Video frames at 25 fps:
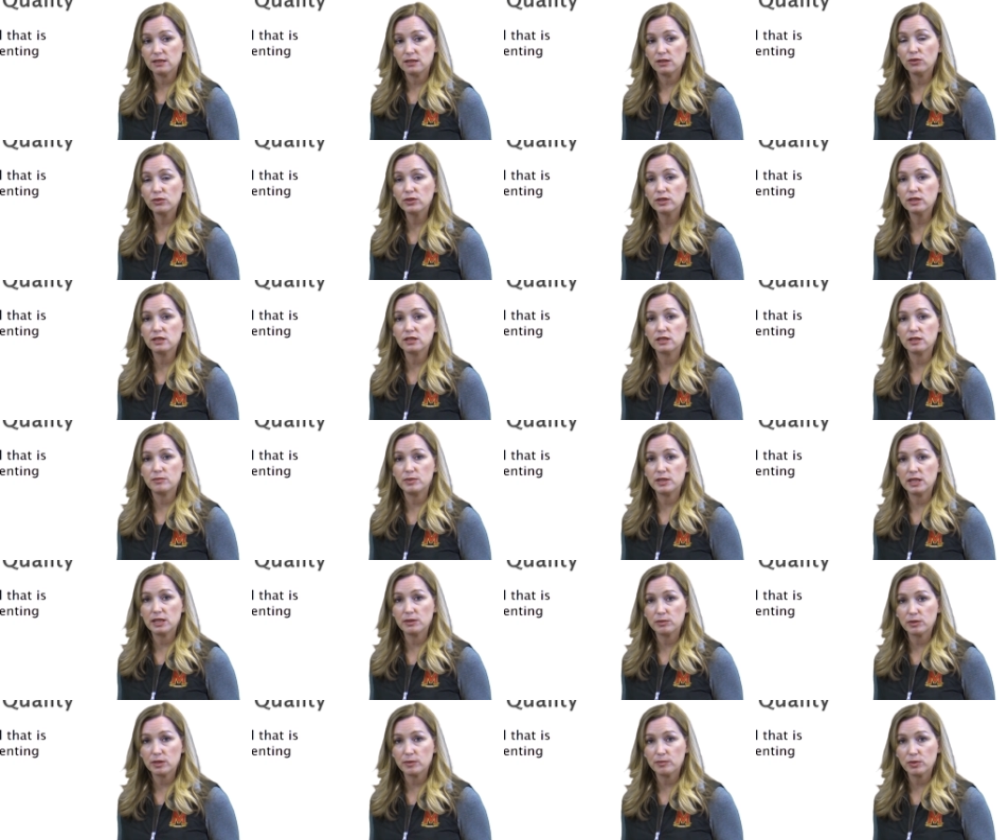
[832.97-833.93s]
to be
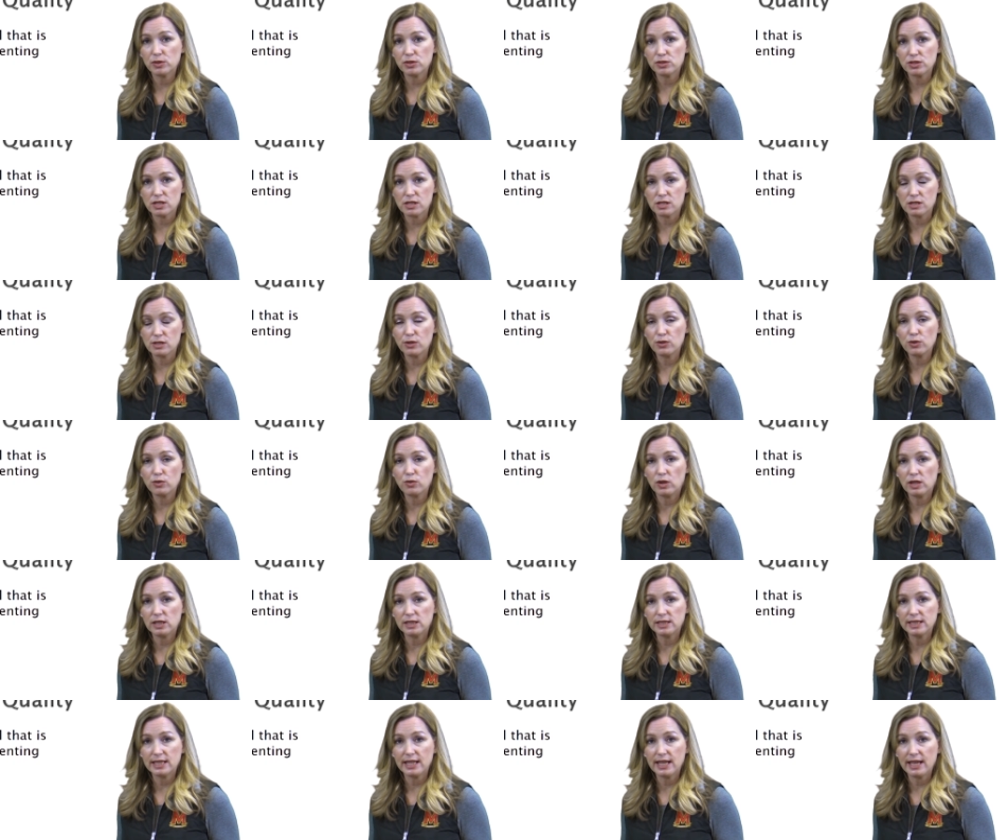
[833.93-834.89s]
able to purchase low
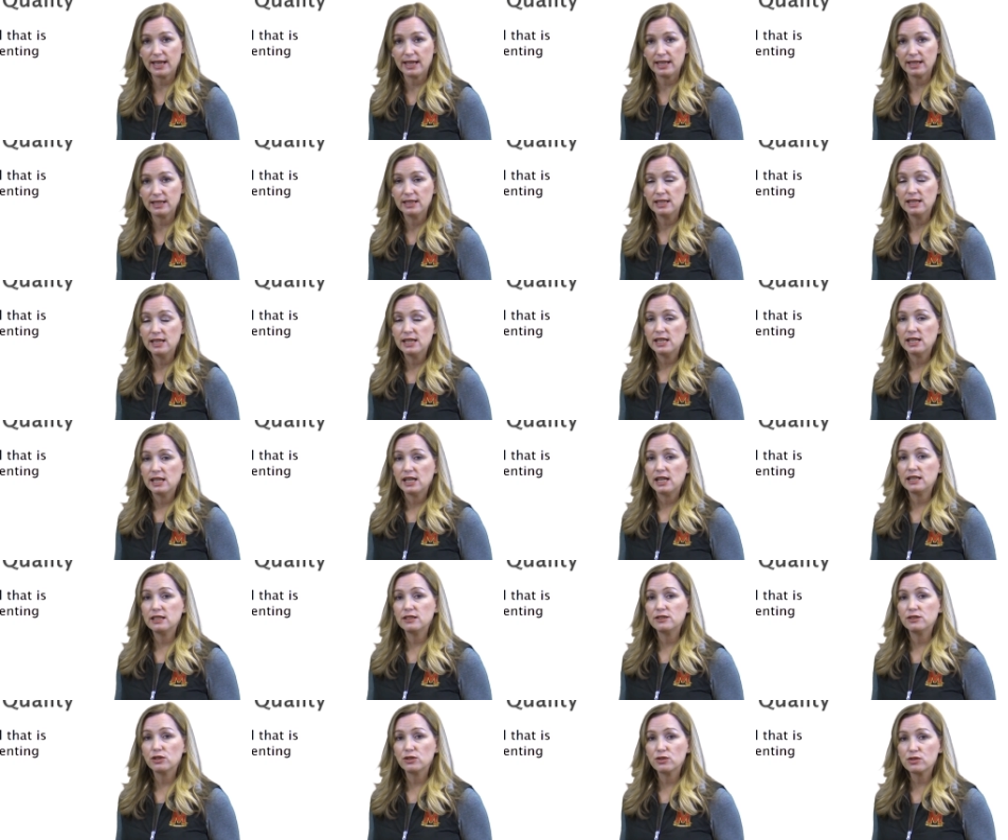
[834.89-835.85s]
quality hay. And
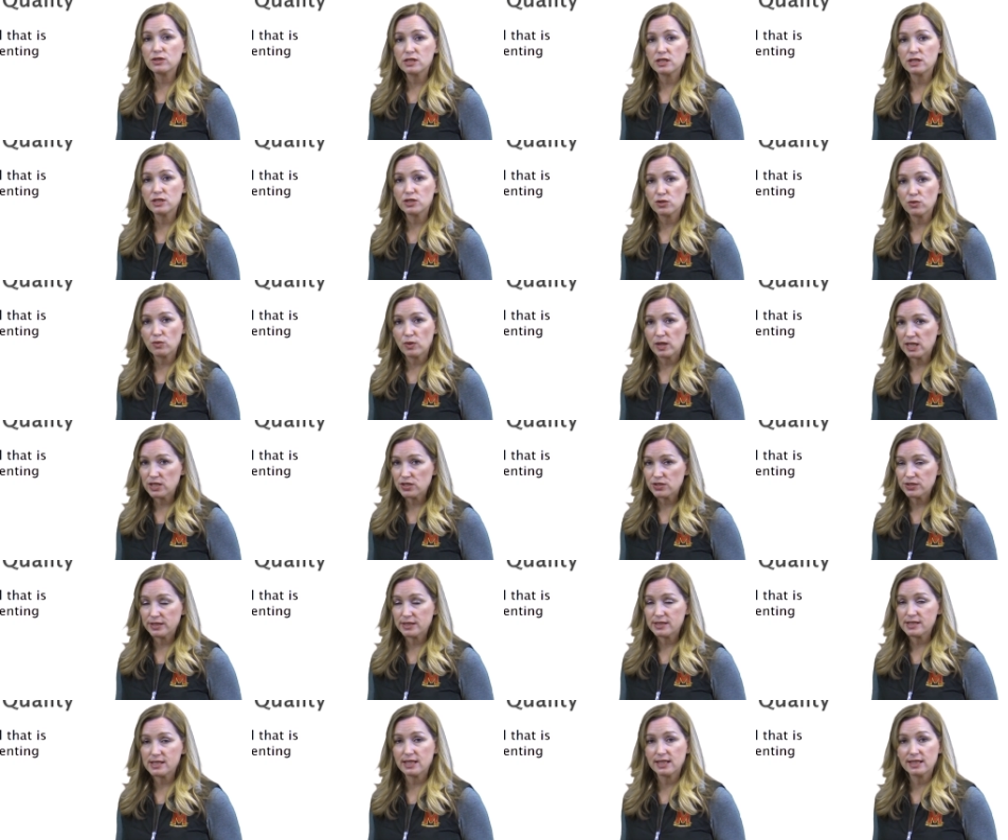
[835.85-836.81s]
in those
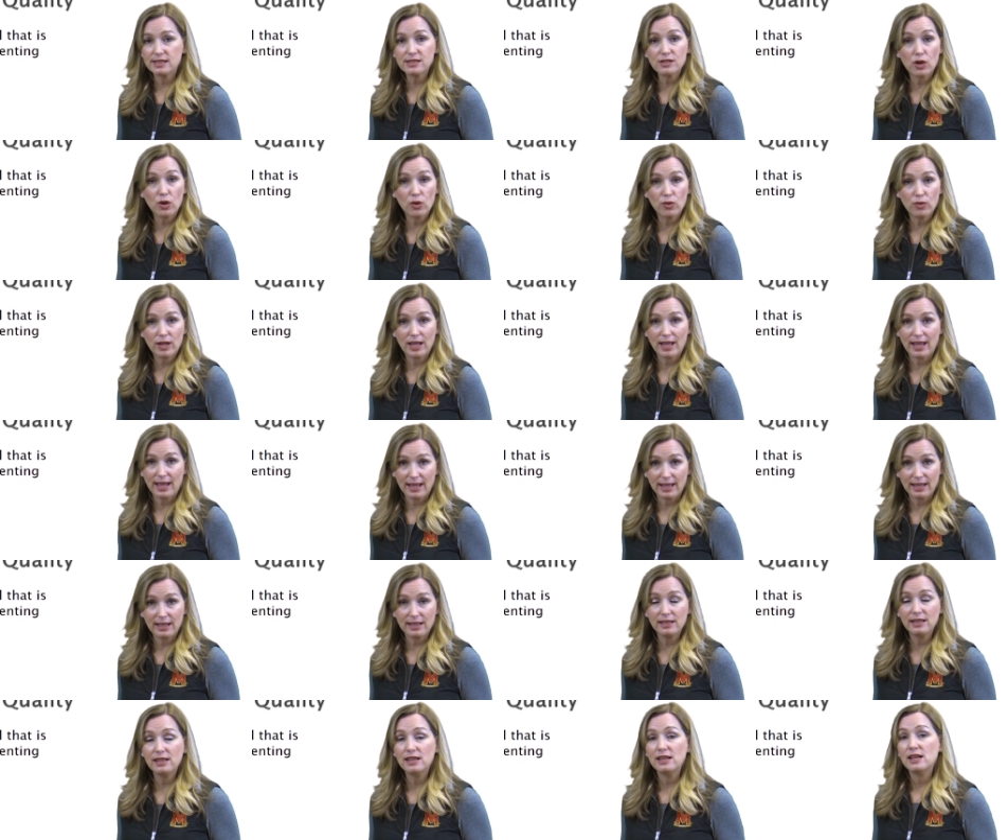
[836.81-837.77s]
situations, it's
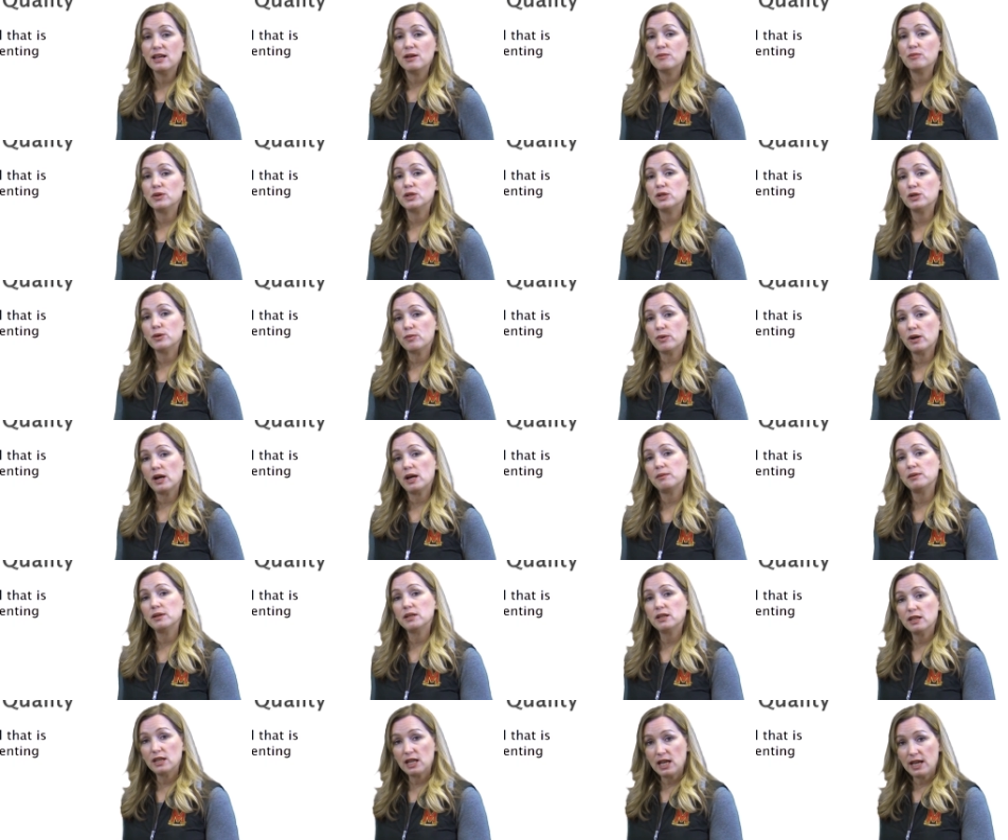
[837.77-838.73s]
okay, but you're
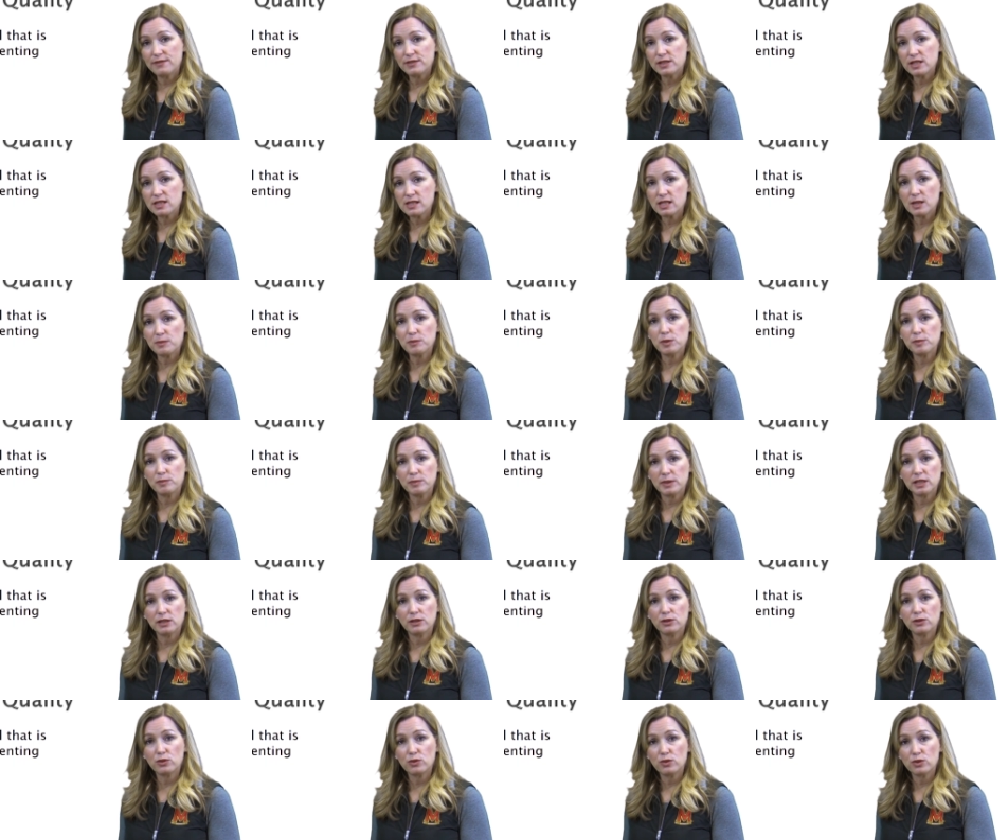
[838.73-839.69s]
probably going to have to supplement
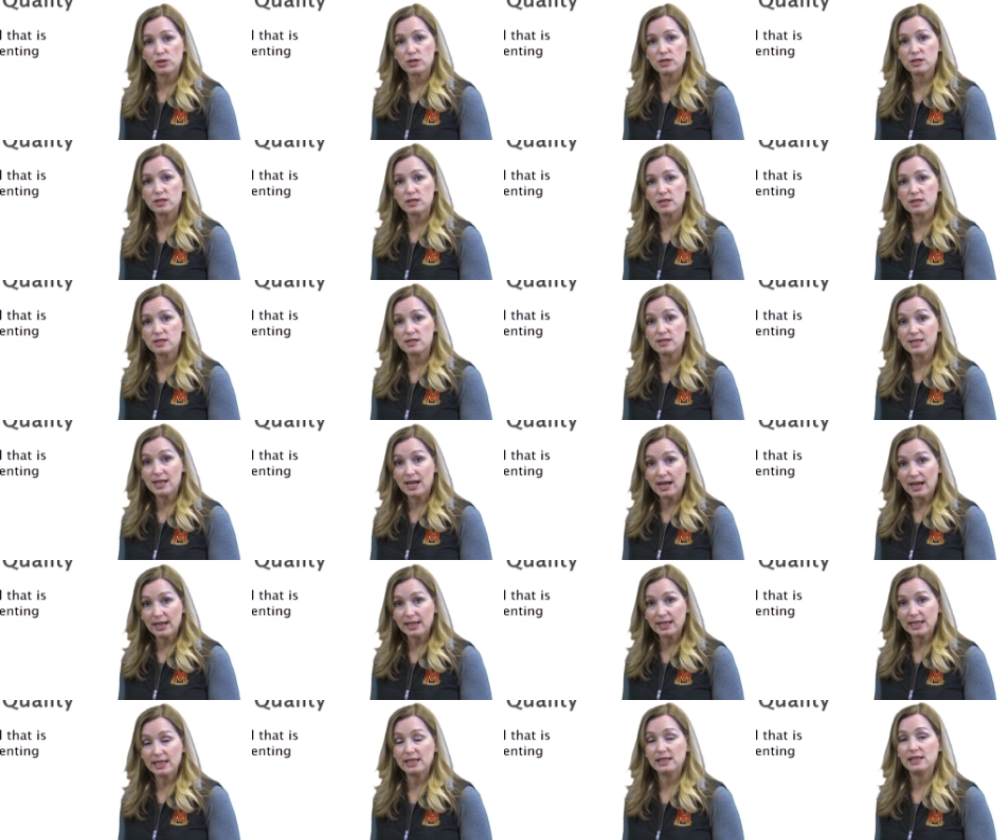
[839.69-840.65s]
your horse's
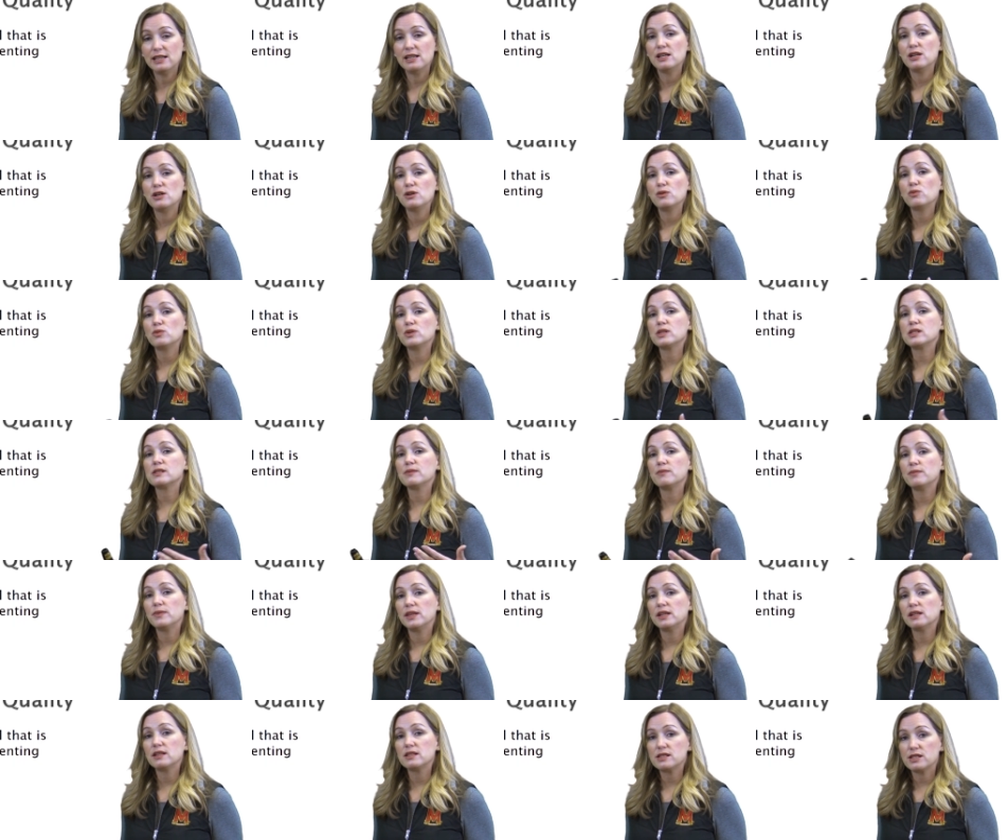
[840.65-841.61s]
diet with some
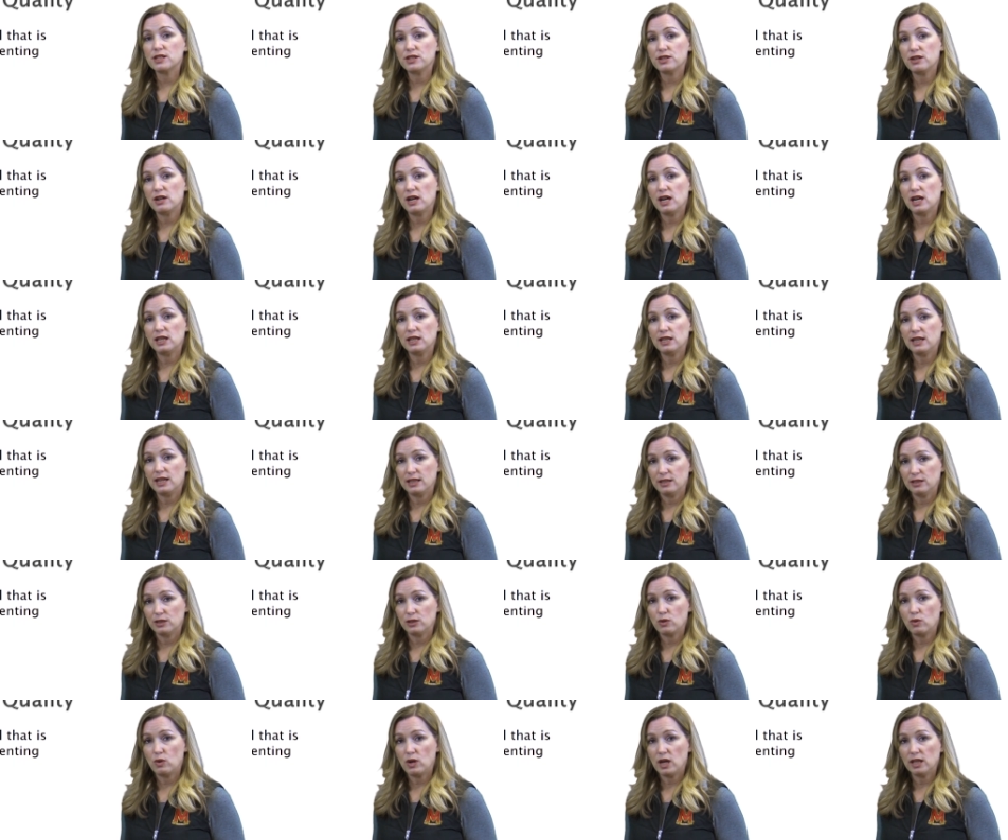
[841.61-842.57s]
things that are
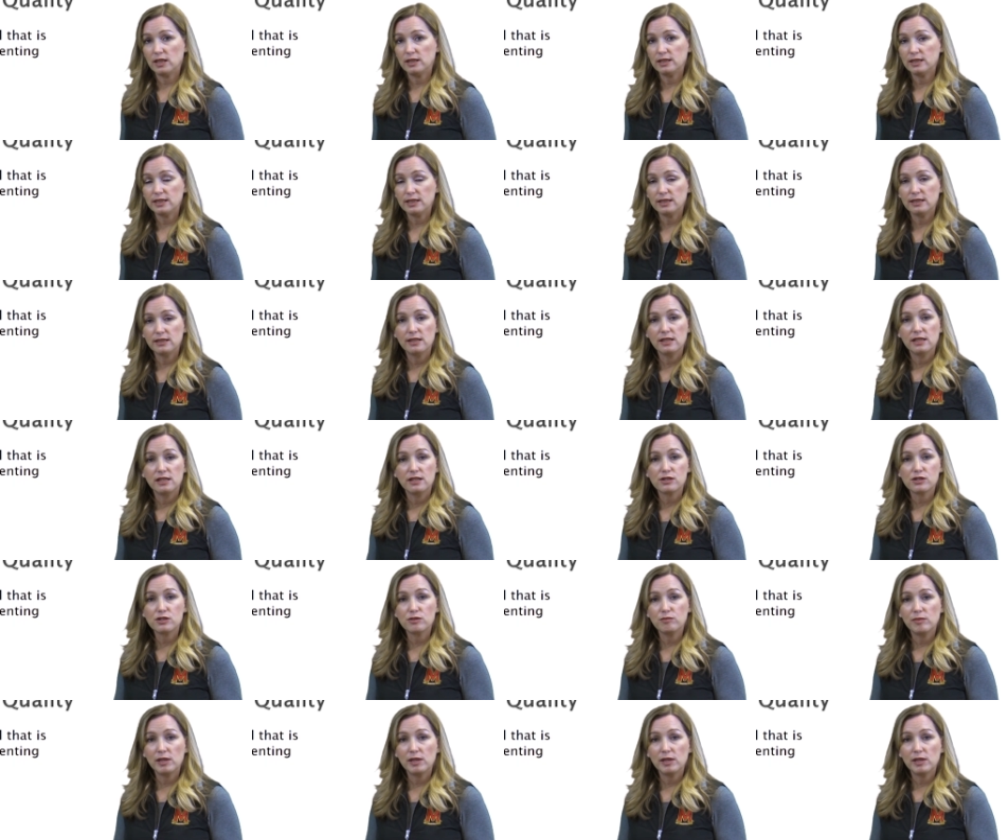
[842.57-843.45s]
higher quality. So